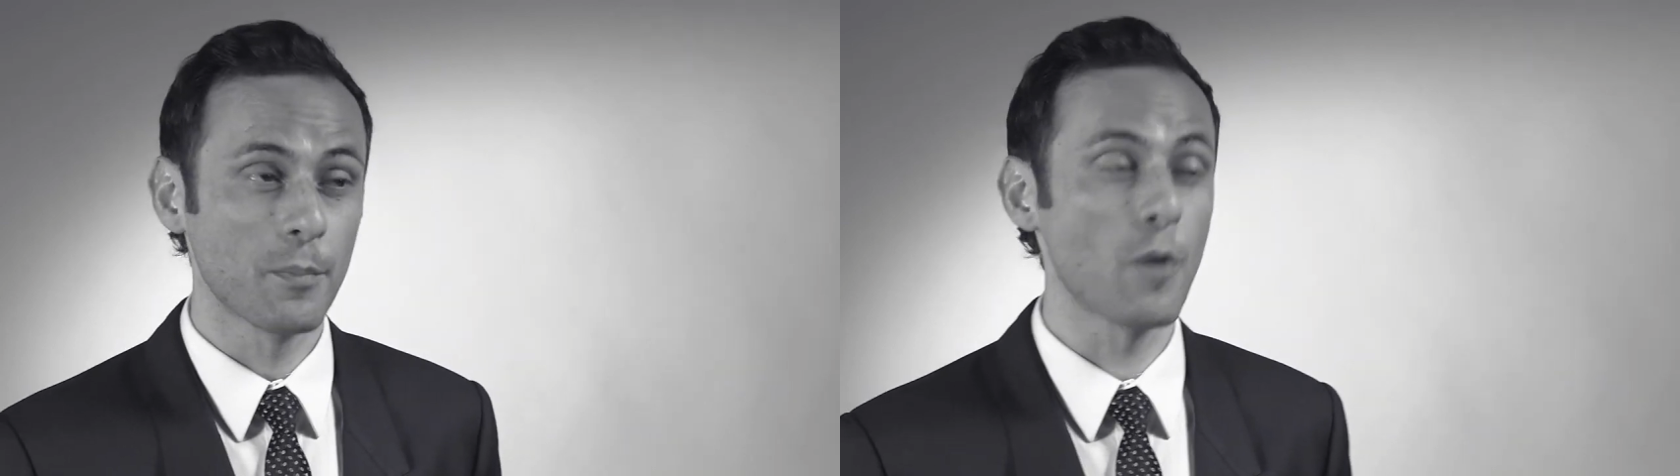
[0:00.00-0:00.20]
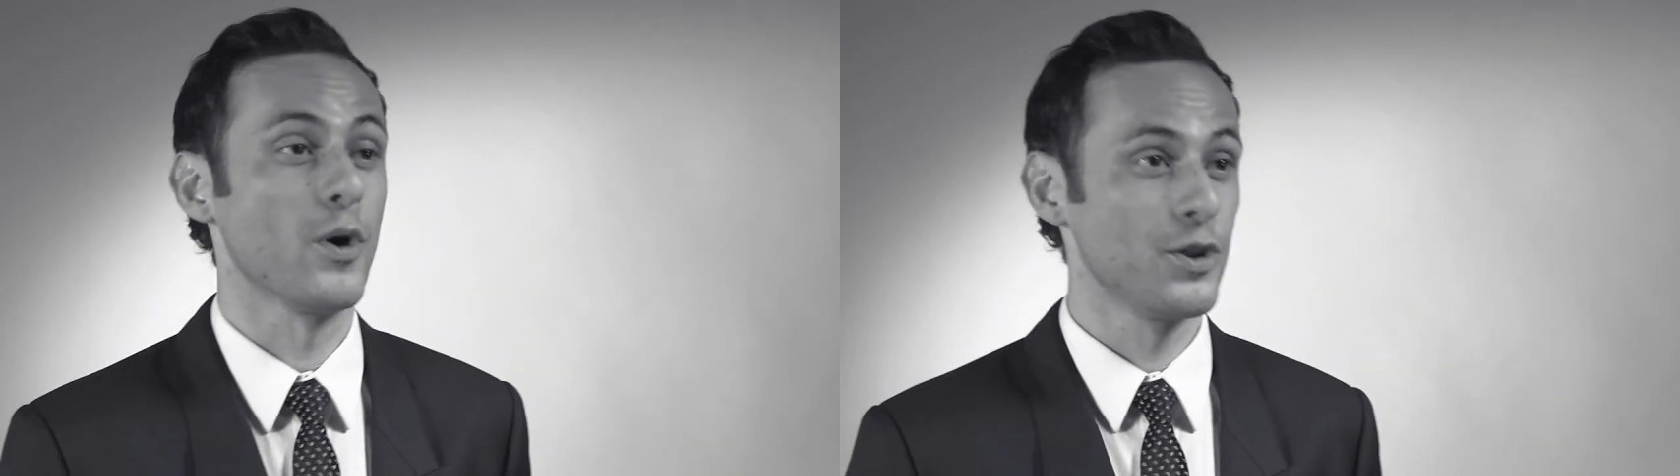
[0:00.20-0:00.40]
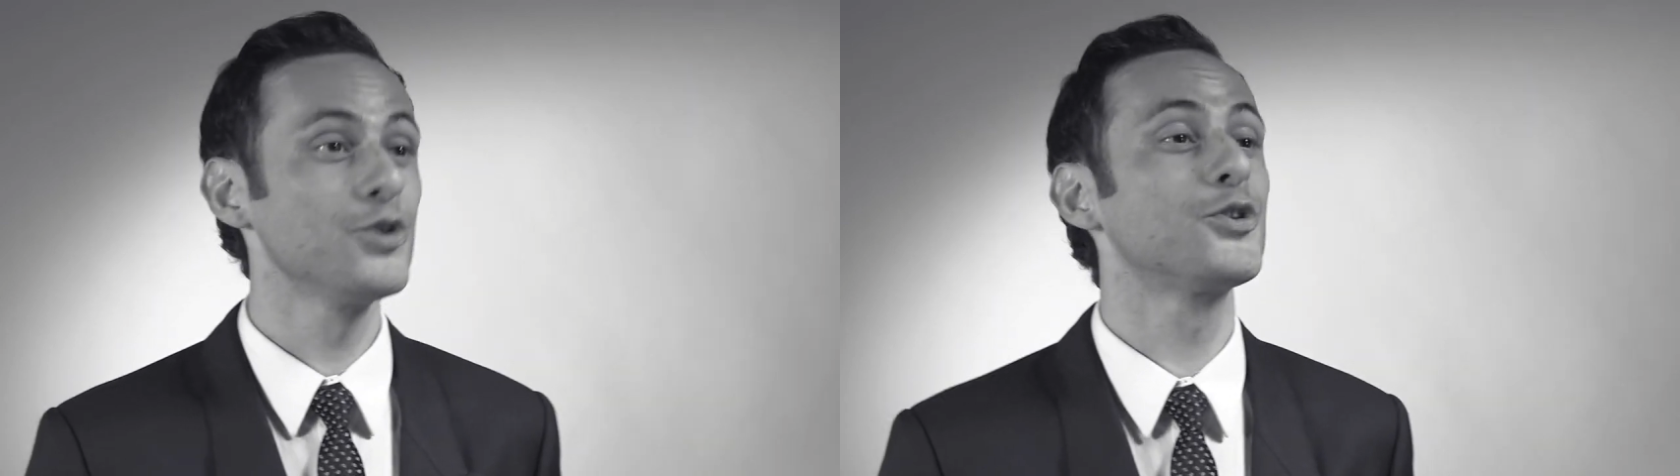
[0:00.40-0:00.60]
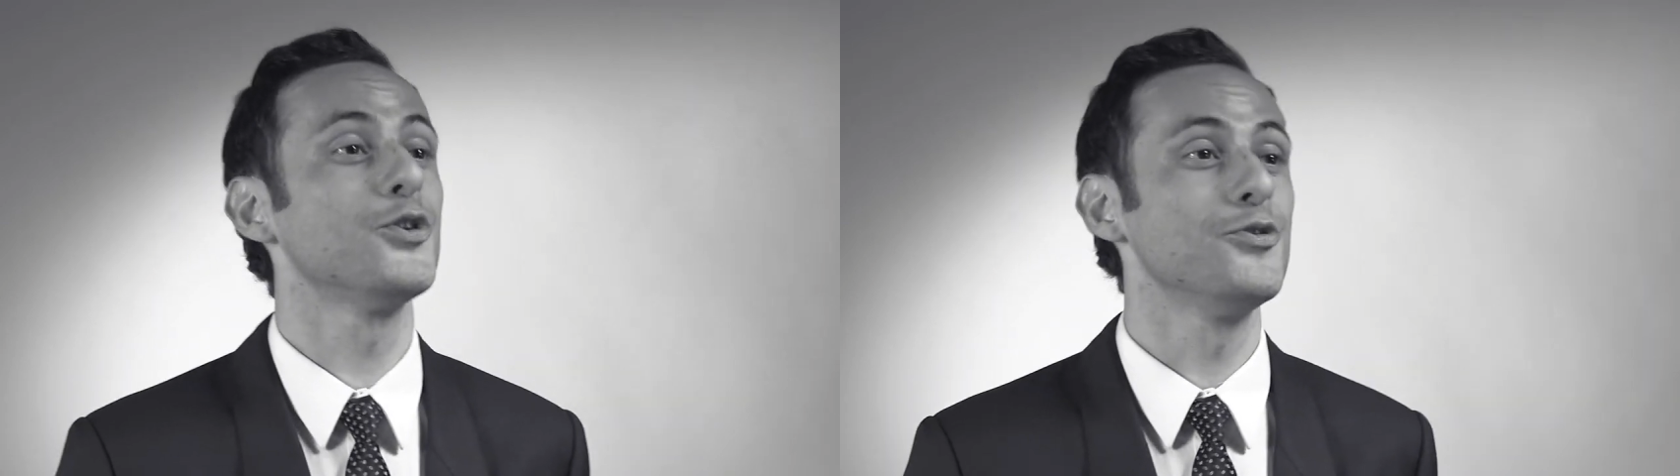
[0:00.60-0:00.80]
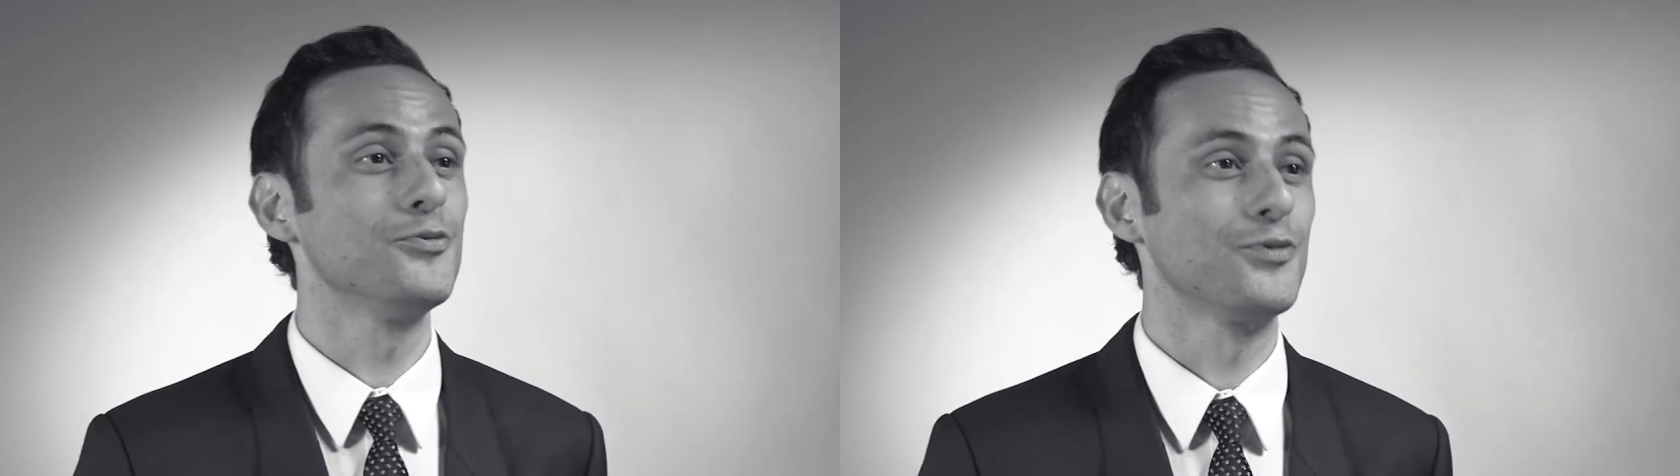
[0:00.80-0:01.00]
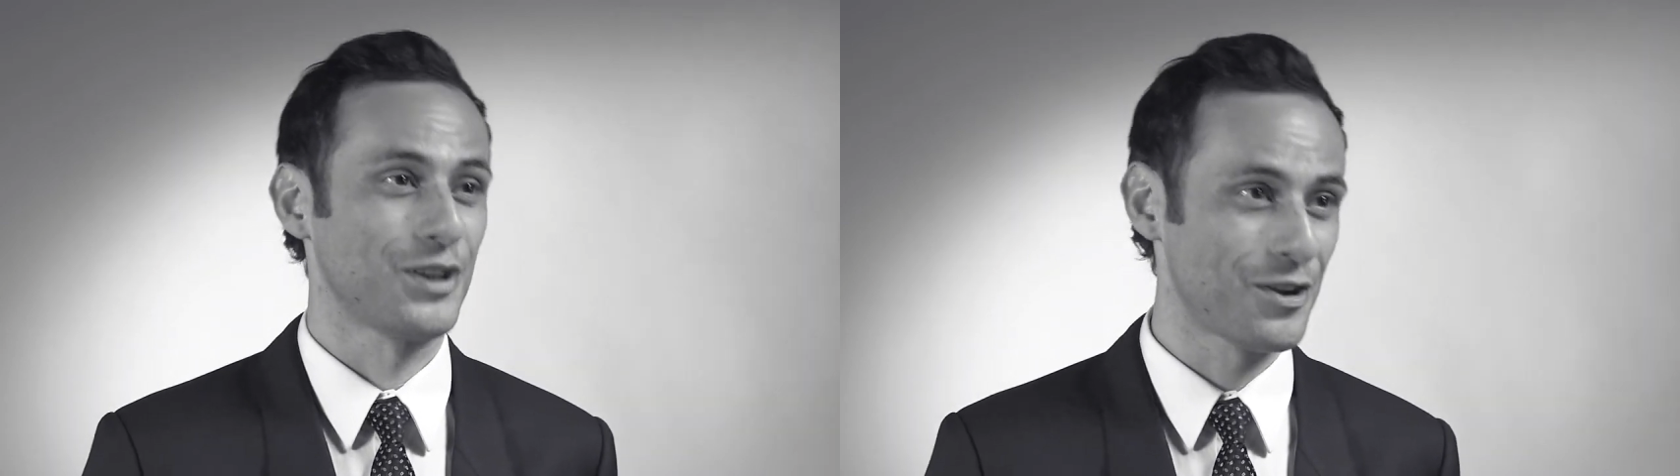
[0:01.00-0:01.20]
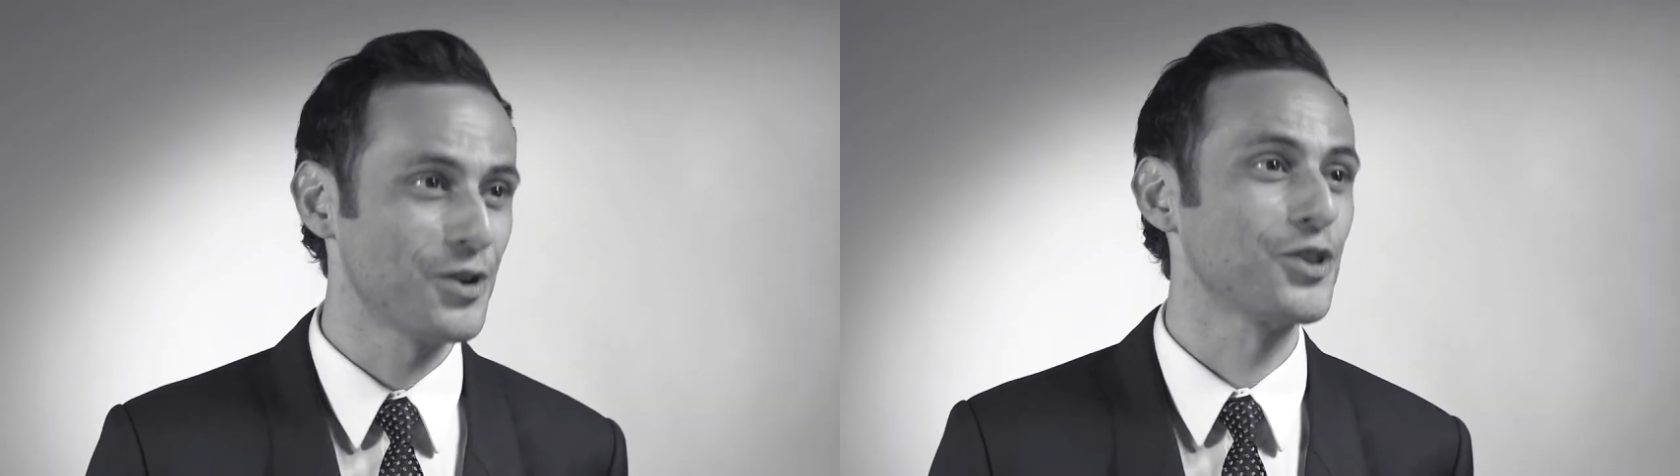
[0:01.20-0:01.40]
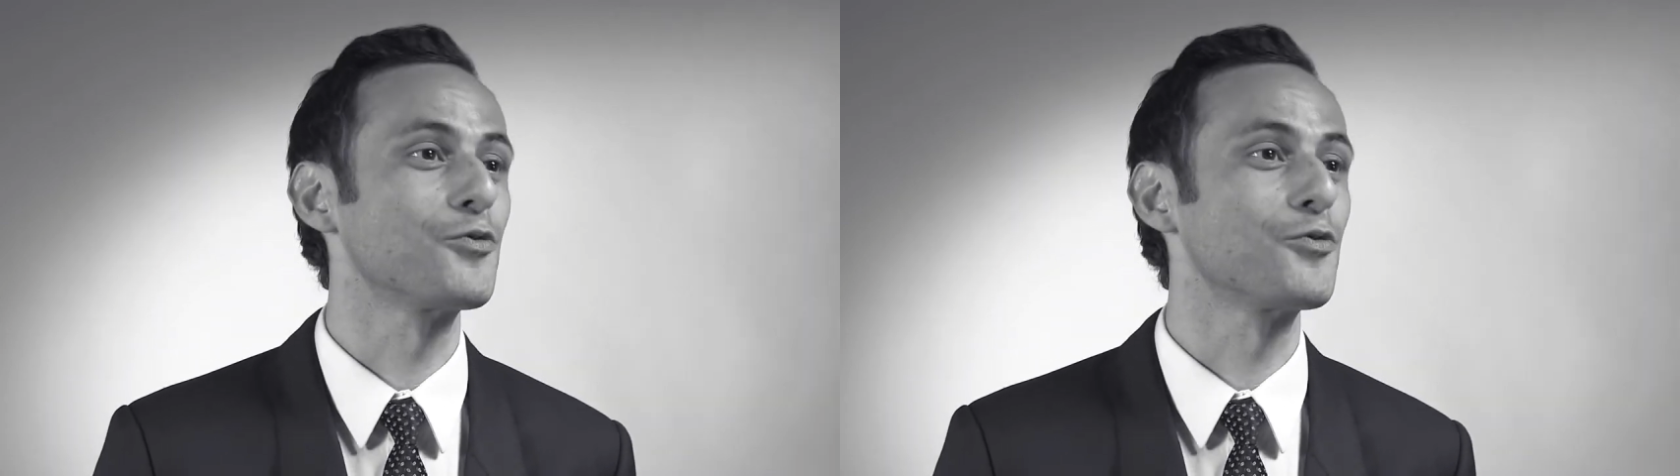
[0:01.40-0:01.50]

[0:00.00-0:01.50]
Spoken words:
But when you do, give it